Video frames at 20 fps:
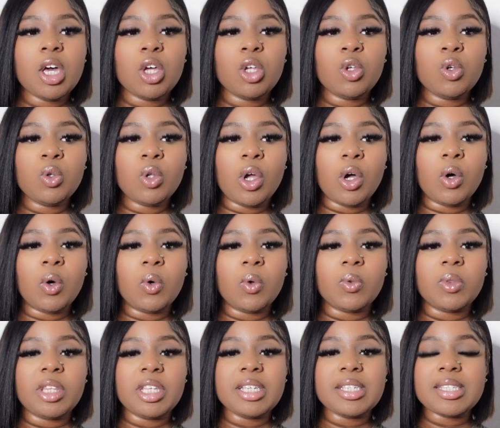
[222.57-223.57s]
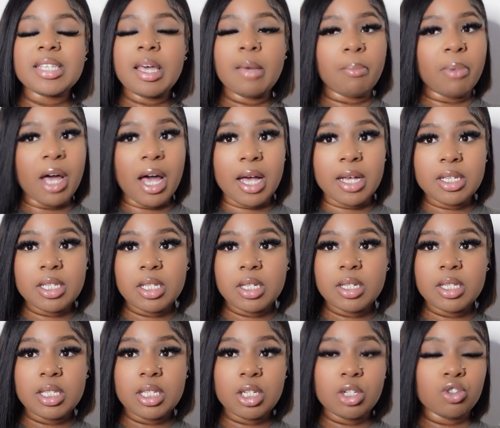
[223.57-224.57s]
you know, this
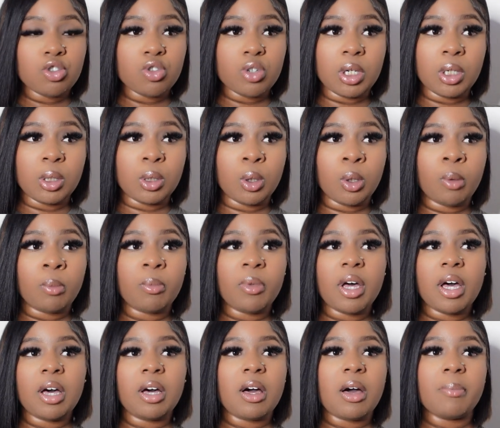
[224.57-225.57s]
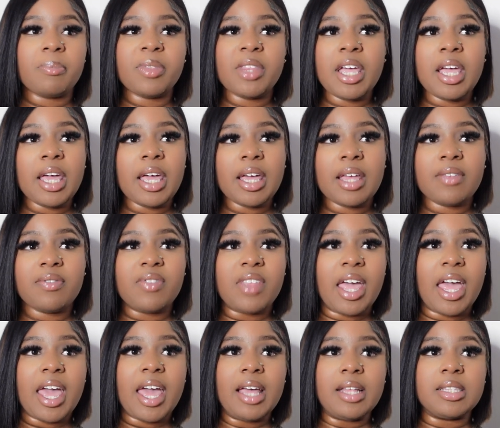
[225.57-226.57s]
imposter syndrome, um, thinking
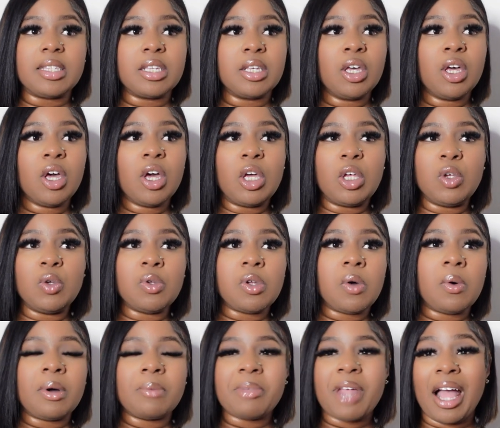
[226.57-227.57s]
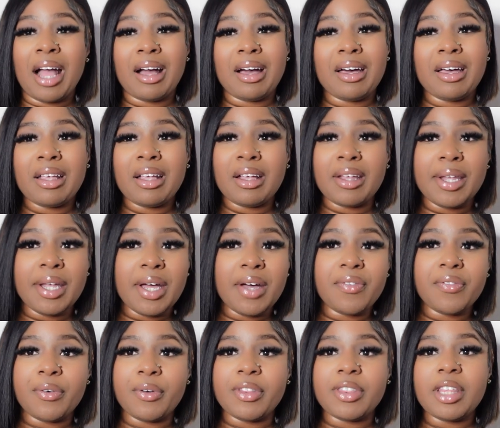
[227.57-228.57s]
that, you know, I'm not good
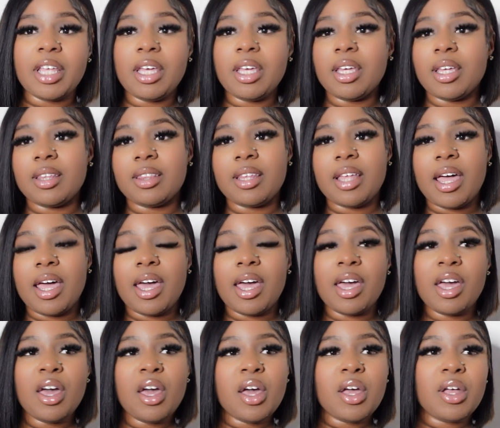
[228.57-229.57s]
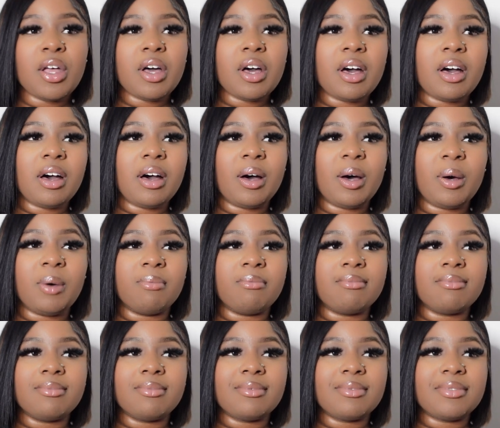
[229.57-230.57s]
enough or thinking that
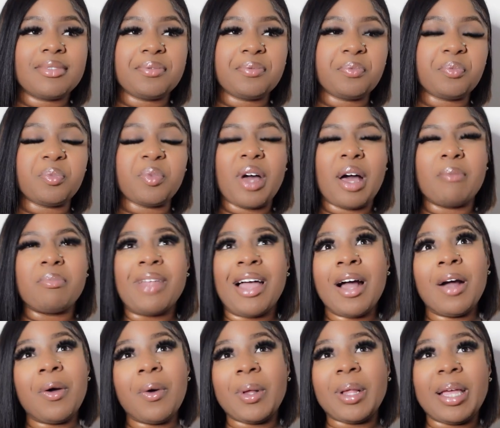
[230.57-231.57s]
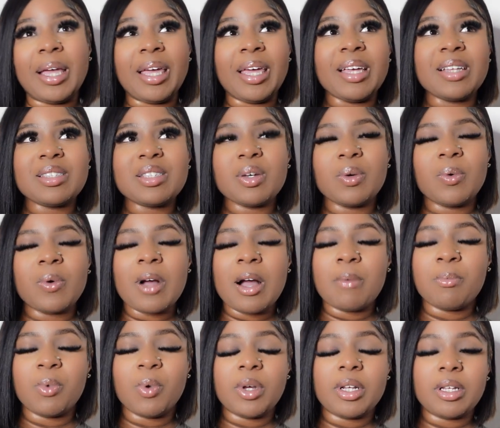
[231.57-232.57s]
um, I'm not going to get to where
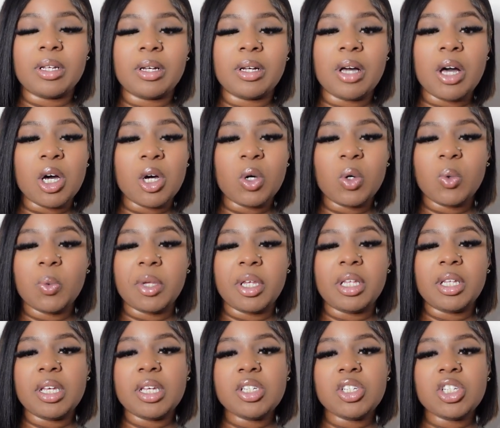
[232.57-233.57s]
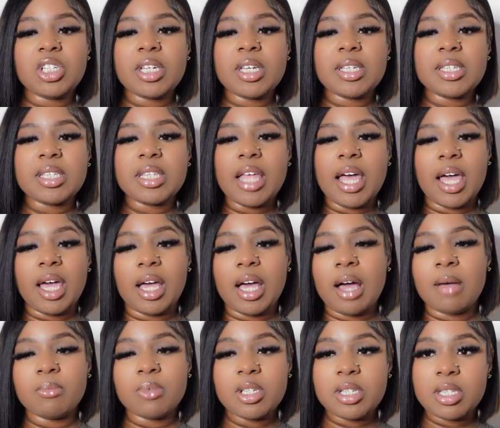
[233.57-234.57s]
I'm going to go. And it's just like,
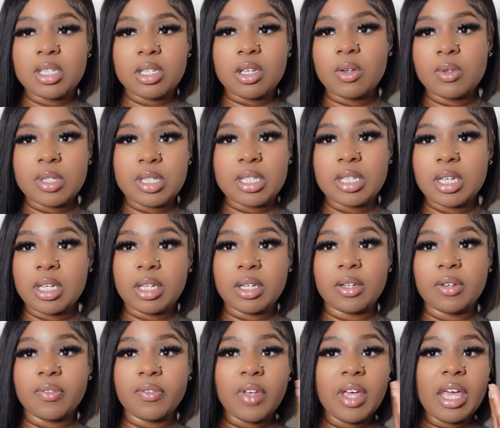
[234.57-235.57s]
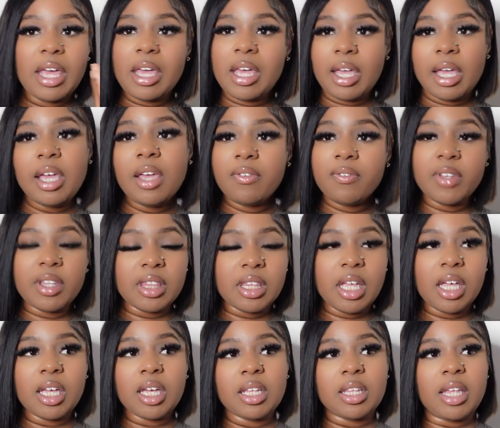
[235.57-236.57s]
I'm just so sick of even
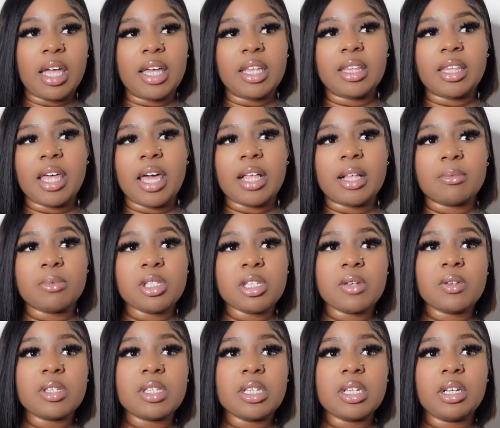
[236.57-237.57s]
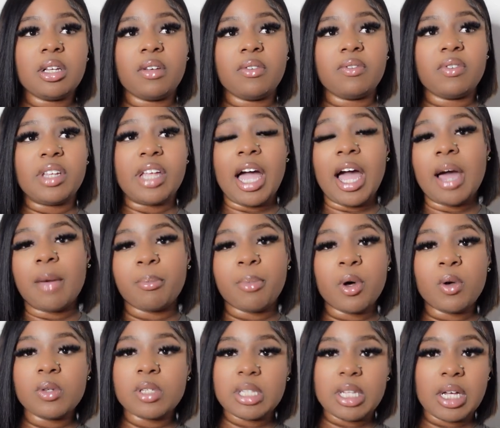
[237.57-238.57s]
thinking like that. I'm so sick of not
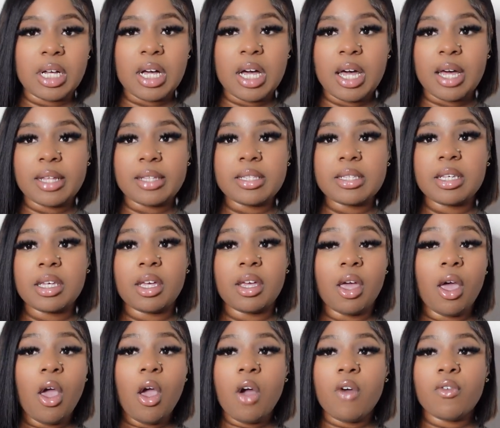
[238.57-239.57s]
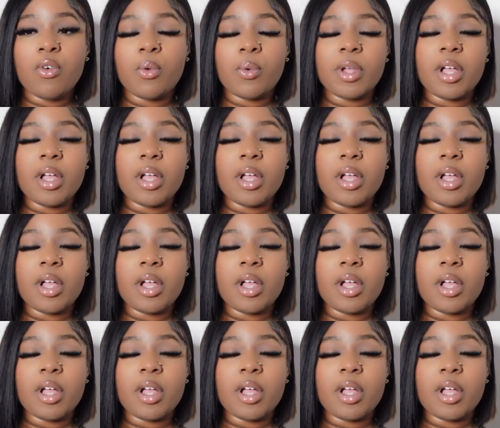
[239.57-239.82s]
posting content for